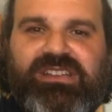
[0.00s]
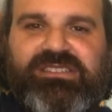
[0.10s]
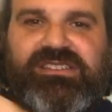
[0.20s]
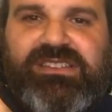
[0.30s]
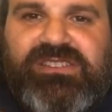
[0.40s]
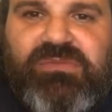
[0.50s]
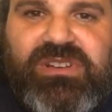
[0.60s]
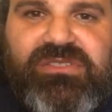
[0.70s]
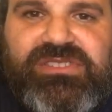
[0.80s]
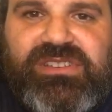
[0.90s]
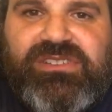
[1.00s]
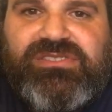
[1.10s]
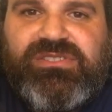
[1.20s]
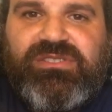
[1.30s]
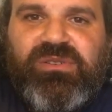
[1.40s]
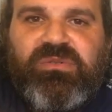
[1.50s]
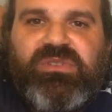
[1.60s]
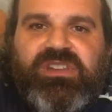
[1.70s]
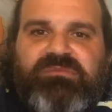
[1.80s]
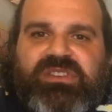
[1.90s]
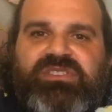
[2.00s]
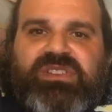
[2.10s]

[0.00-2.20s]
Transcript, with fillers: Does each mode have a signature chord, like mix?